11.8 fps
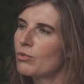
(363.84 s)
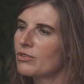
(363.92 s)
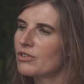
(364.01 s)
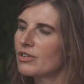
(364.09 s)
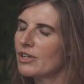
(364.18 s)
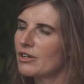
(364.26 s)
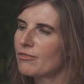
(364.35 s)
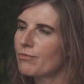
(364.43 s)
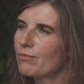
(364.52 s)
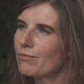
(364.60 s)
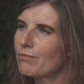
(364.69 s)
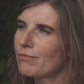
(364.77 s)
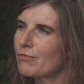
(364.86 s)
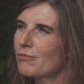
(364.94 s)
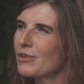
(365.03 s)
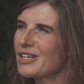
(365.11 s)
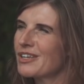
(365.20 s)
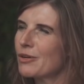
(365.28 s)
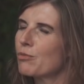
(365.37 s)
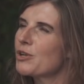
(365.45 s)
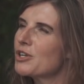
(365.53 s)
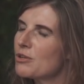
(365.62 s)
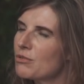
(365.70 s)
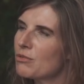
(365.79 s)
wouldn't have, you know, we
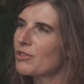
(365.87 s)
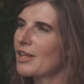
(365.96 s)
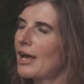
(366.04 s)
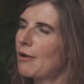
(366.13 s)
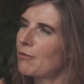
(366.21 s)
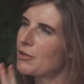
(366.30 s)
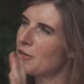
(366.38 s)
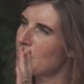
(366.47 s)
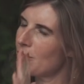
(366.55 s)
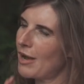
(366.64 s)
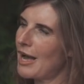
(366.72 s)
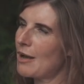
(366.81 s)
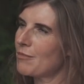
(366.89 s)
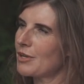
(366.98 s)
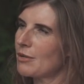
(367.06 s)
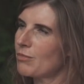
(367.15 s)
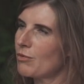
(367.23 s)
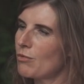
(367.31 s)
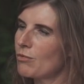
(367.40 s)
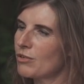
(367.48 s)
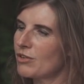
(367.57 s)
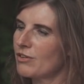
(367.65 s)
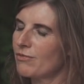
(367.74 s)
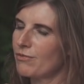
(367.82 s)
knew they were there, we knew they were happening, but we
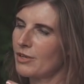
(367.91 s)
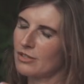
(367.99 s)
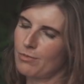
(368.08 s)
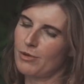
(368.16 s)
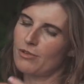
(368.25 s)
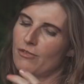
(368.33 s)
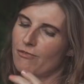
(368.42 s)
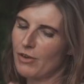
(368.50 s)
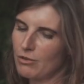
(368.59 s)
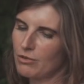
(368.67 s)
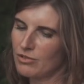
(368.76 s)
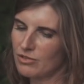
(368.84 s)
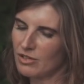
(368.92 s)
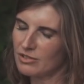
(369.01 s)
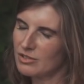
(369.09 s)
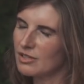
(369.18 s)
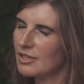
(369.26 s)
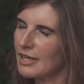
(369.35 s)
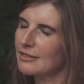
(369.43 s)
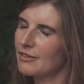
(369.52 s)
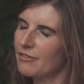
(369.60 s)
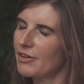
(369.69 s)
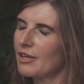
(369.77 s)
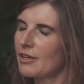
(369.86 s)
wouldn't have, I suppose, focused on to that
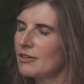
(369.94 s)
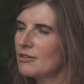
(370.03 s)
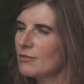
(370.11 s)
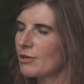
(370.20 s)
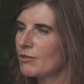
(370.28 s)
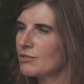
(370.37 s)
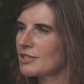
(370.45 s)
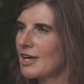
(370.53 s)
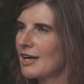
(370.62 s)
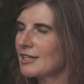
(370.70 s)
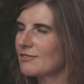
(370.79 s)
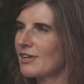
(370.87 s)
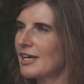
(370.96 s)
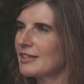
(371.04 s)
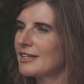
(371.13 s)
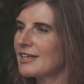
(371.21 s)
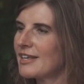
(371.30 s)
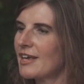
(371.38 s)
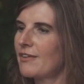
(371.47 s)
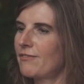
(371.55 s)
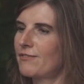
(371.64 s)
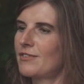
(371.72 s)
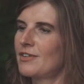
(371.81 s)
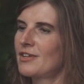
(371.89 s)
degree. But it was kind of like the
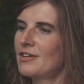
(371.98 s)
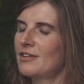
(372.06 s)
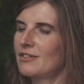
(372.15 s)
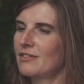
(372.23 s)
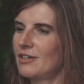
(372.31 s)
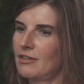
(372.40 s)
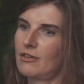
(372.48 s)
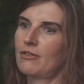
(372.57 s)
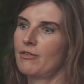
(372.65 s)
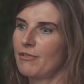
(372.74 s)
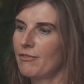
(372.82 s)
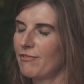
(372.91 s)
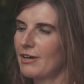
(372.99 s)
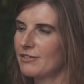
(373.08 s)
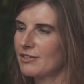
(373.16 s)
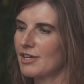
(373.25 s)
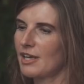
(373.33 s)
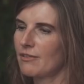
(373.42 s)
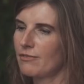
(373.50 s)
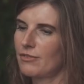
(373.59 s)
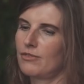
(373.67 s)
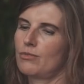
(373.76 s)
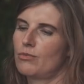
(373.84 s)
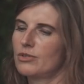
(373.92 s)
gift that coronavirus gave
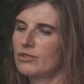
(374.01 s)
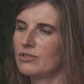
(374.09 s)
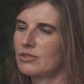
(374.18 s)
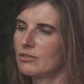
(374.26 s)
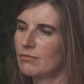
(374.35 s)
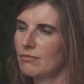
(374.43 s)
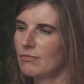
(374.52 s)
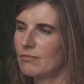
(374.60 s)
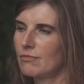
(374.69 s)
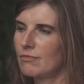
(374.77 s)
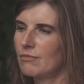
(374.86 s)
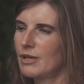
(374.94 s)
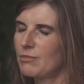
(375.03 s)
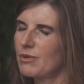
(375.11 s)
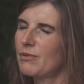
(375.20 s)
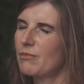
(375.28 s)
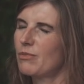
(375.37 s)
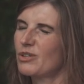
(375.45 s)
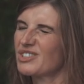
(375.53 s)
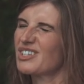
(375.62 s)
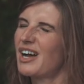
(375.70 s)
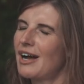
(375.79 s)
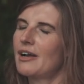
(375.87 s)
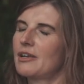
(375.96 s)
us was maybe a bit more
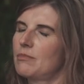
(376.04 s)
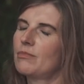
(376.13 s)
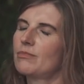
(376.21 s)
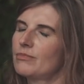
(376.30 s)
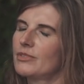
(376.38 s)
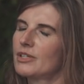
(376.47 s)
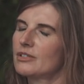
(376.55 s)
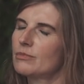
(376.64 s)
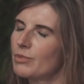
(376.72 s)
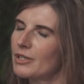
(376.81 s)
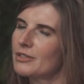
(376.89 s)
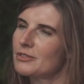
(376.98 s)
time, I suppose.